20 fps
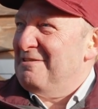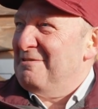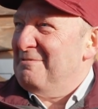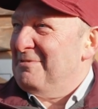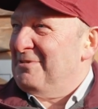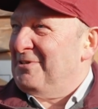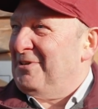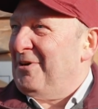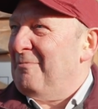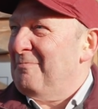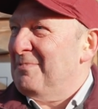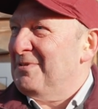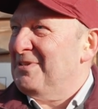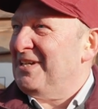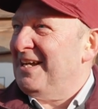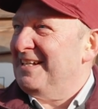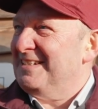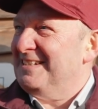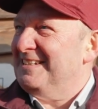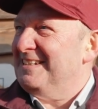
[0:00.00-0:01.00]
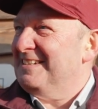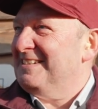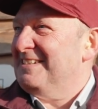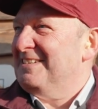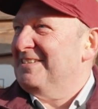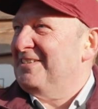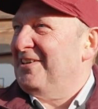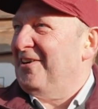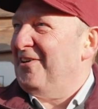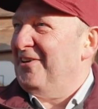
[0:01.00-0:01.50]
he was compensated his
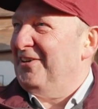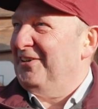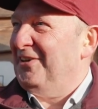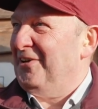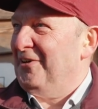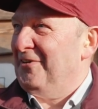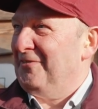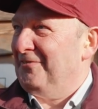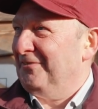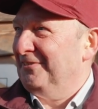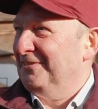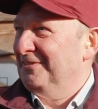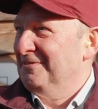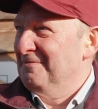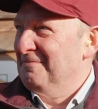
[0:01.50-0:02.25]
entire life